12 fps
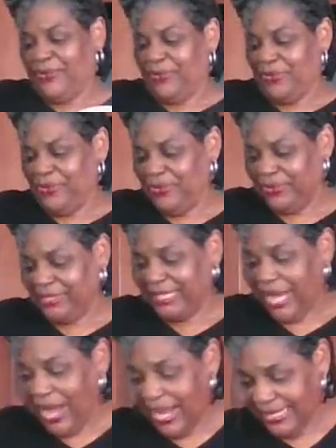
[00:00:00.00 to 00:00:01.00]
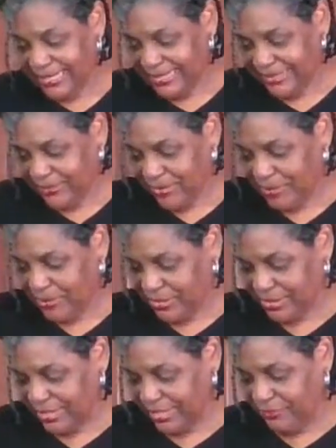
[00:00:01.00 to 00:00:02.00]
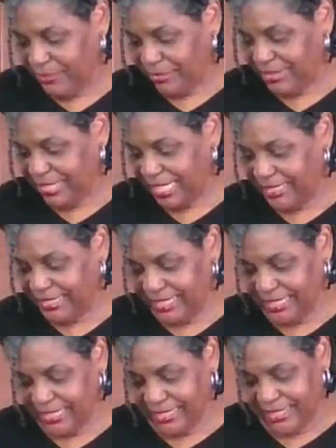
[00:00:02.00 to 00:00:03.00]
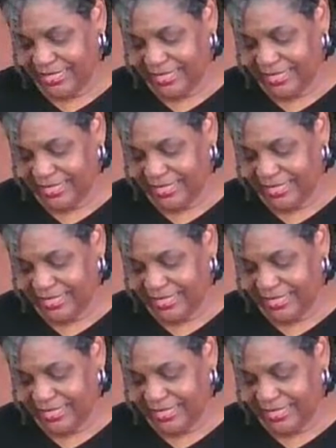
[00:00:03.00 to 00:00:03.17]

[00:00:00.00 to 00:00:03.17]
Ooh, it's hot, so I'm going to see about tasting it.